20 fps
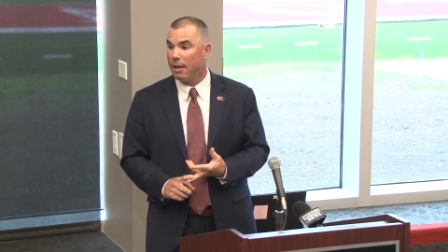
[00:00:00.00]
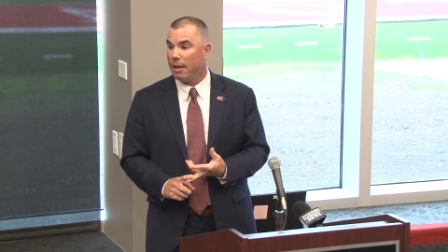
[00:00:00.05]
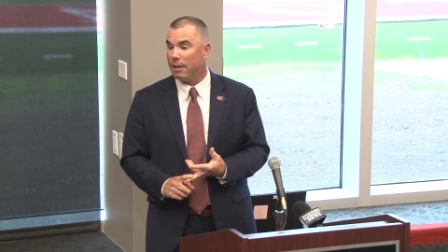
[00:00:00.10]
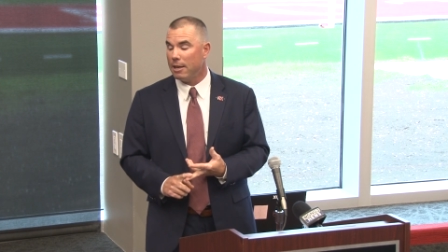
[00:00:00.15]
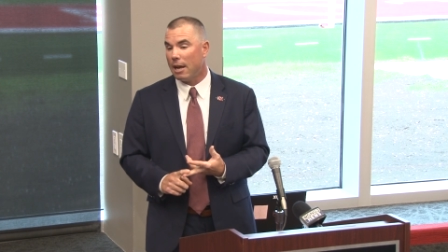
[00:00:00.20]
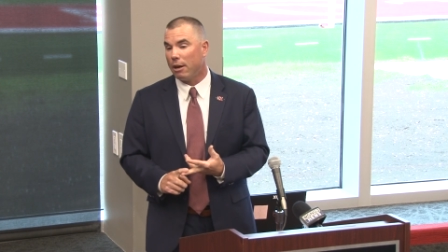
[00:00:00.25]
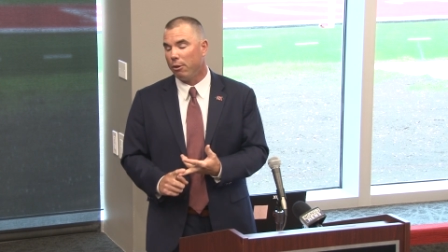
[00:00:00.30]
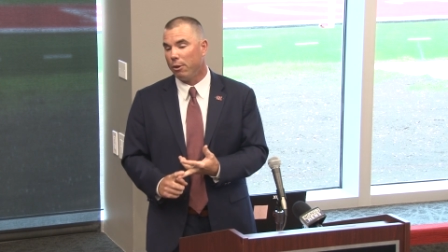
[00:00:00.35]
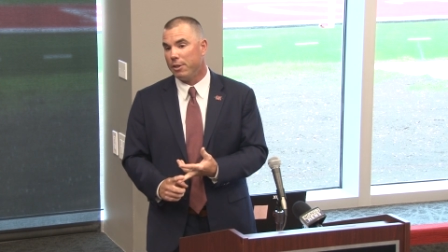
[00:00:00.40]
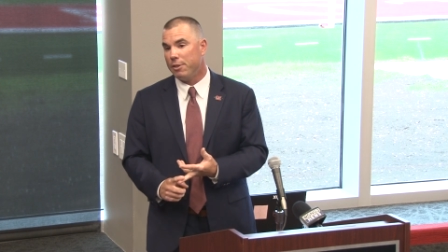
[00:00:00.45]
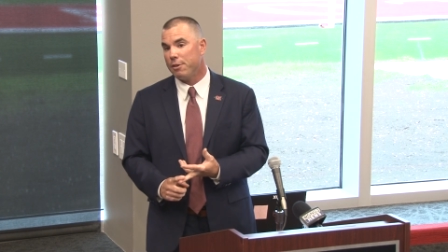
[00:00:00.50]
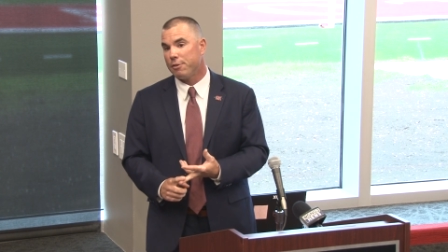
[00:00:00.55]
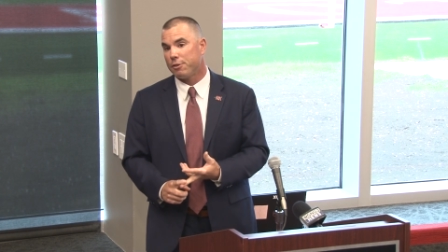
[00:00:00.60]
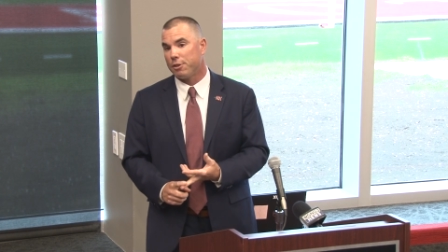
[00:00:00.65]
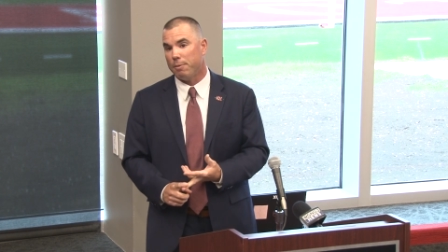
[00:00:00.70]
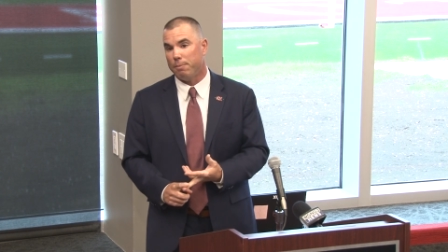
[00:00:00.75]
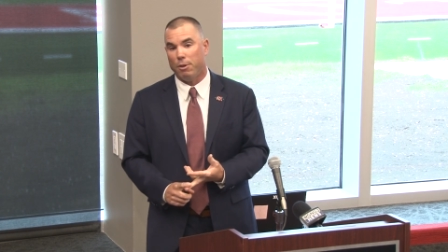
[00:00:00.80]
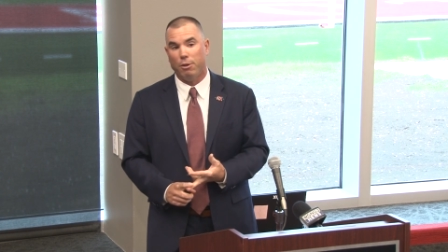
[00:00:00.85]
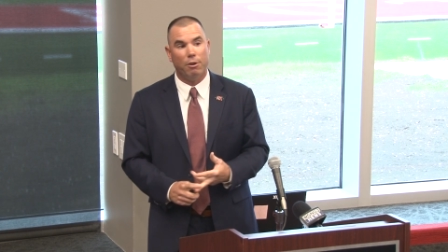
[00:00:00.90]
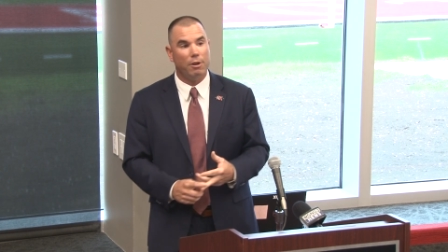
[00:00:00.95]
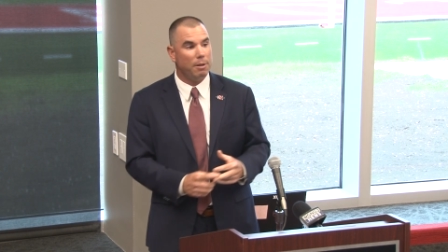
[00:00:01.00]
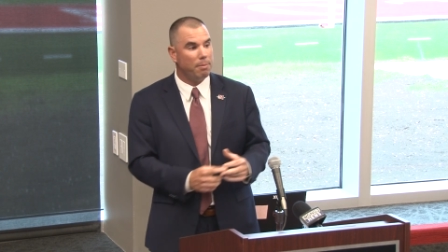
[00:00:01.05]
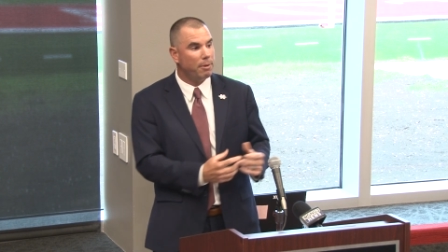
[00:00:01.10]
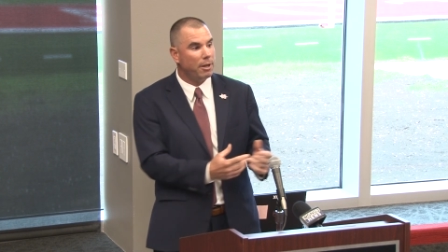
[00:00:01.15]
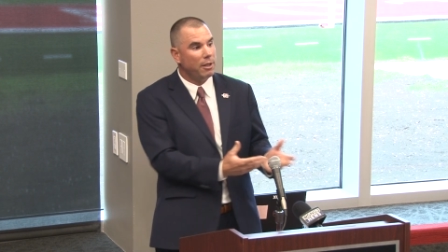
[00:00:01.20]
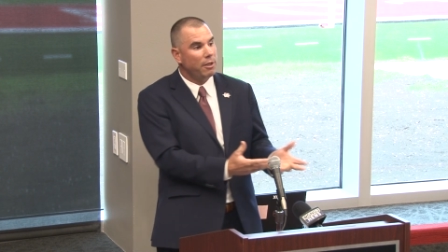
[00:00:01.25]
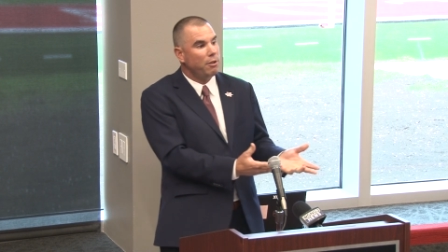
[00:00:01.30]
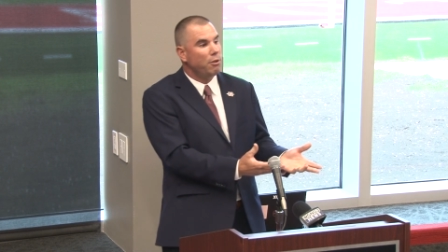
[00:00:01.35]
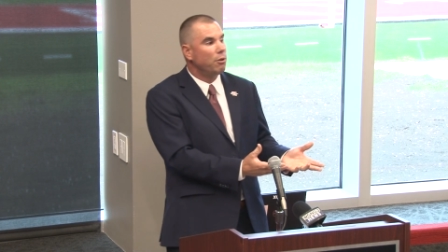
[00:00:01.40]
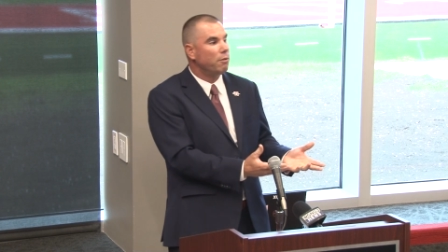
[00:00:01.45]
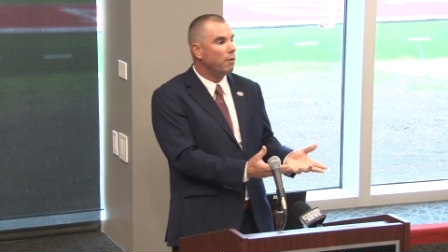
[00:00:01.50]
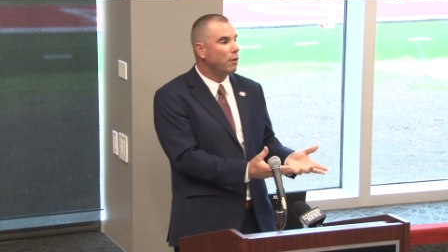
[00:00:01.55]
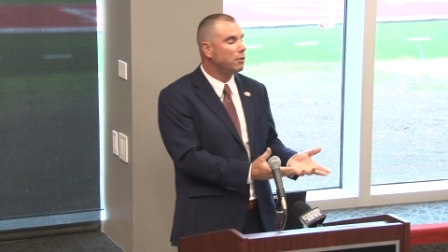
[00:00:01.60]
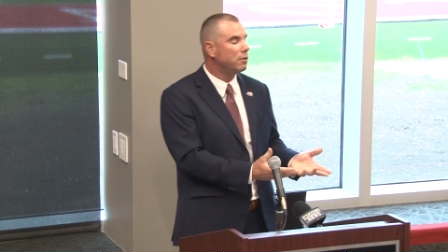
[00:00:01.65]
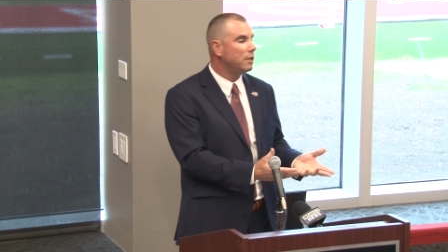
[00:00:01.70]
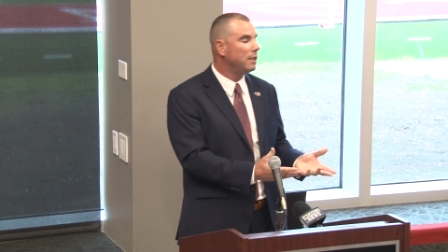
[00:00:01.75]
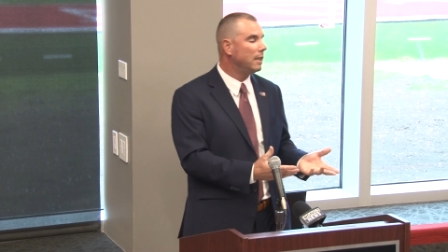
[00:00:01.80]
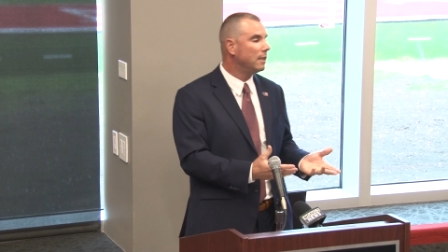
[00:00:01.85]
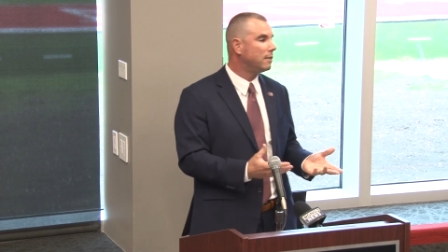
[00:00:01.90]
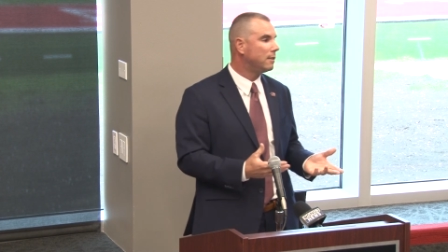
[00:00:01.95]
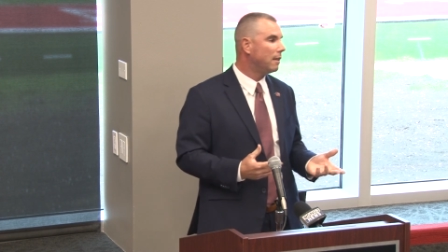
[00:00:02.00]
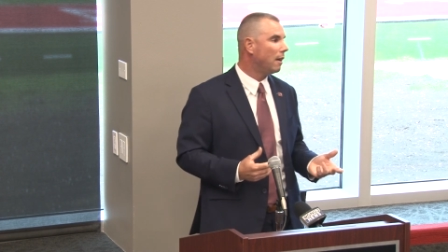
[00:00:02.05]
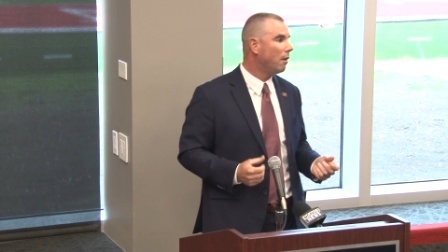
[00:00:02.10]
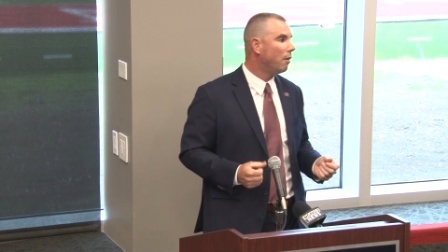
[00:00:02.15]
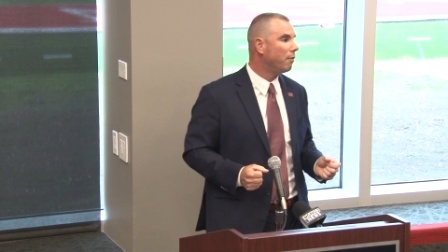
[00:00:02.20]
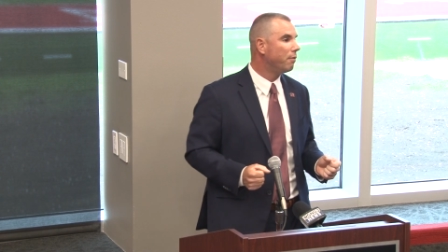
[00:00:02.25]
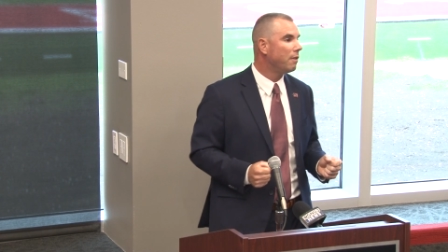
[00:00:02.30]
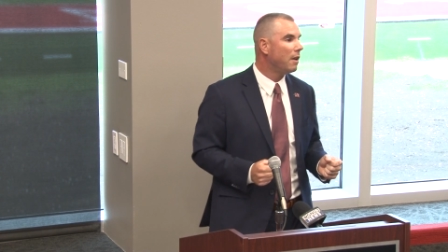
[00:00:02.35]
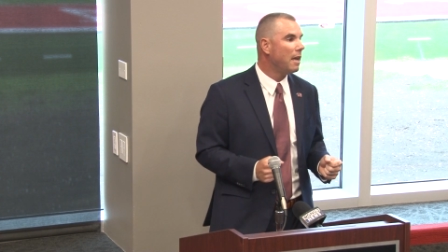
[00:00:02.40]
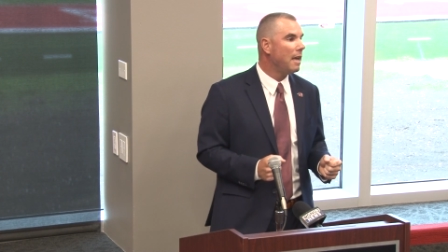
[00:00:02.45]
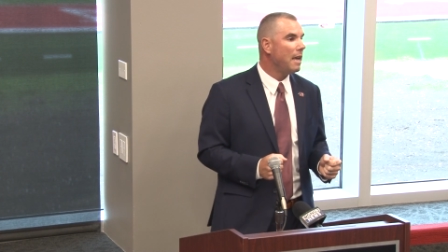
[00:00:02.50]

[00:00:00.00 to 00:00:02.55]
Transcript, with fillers: not only in this community, but in the university itself.